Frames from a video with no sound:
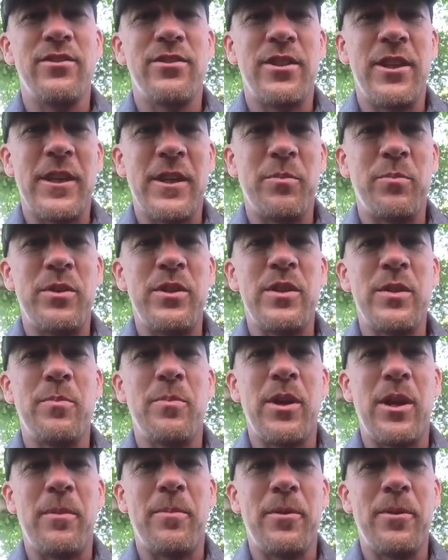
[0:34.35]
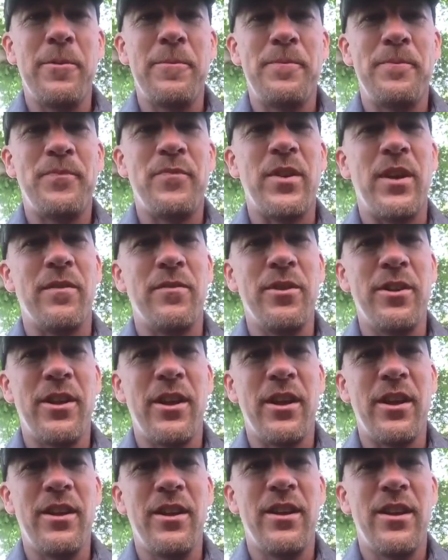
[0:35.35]
you take a piece of paper every
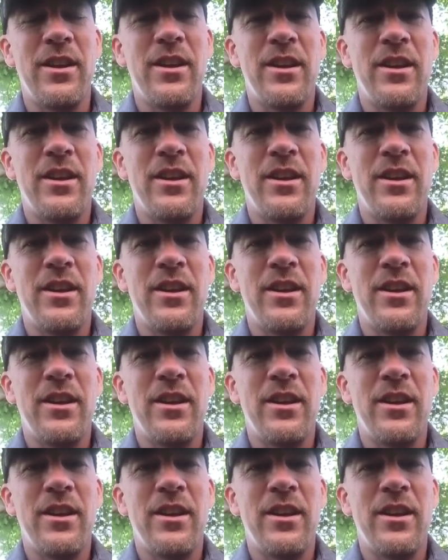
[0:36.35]
day